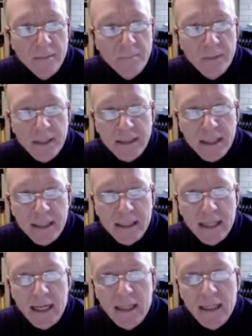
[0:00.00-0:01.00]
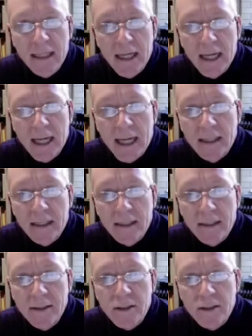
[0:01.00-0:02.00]
things like that. And
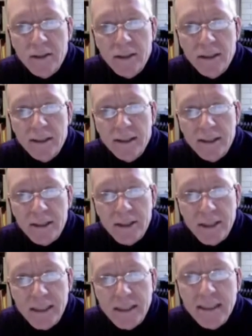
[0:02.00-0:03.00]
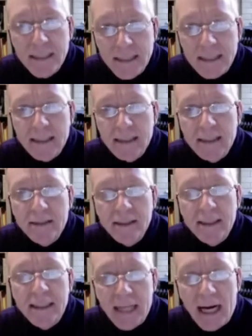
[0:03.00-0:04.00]
Jesus is
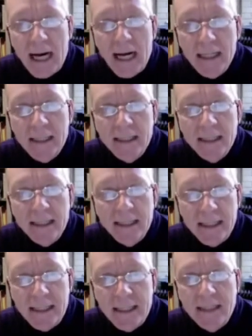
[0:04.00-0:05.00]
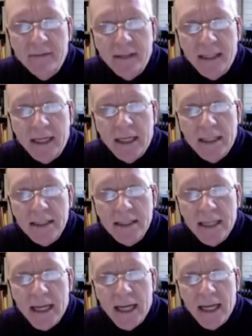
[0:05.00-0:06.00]
clearly not giving us
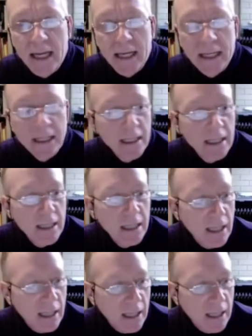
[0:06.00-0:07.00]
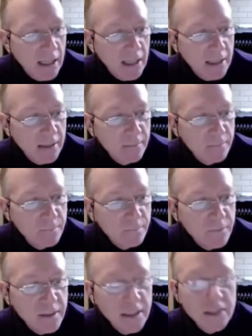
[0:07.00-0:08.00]
a
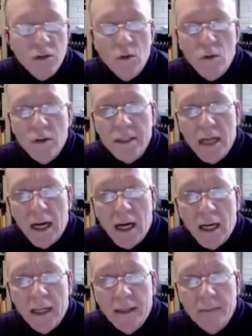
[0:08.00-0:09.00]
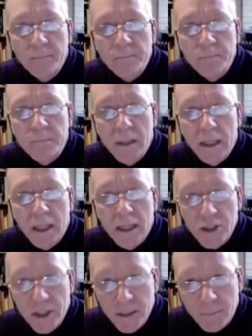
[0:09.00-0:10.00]
discourse on
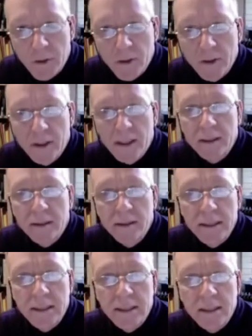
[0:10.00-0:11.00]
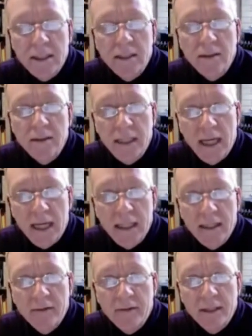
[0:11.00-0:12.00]
sheep herding. He's clearly not
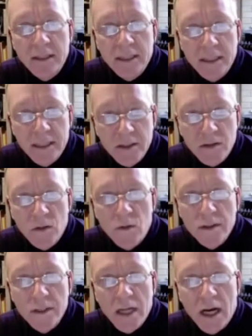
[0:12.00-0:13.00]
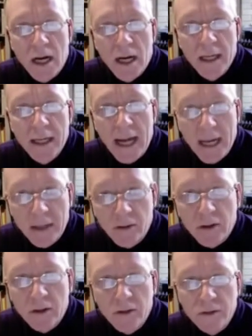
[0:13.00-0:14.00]
giving us a discourse on
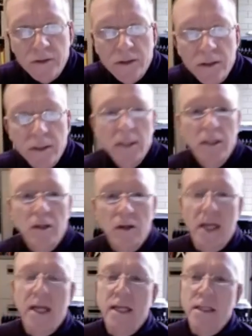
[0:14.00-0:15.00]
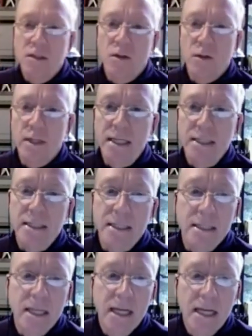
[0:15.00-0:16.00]
agriculture. Okay, so in that sense,
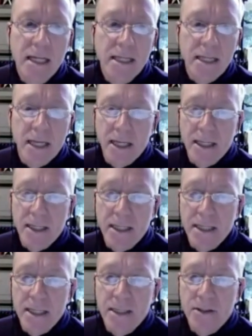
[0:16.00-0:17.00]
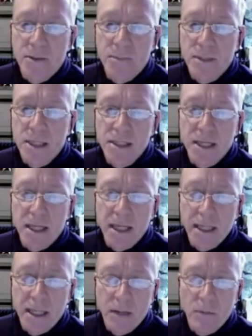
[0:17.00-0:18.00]
they need interpretation. And
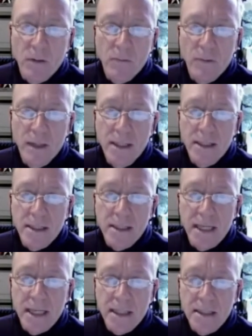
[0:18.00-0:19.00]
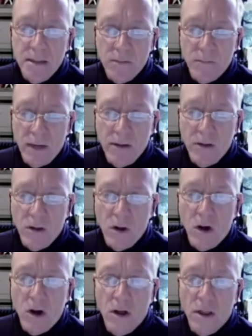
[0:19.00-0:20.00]
then I want to read this next rather
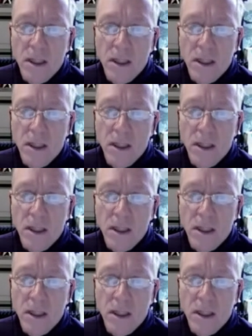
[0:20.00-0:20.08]
long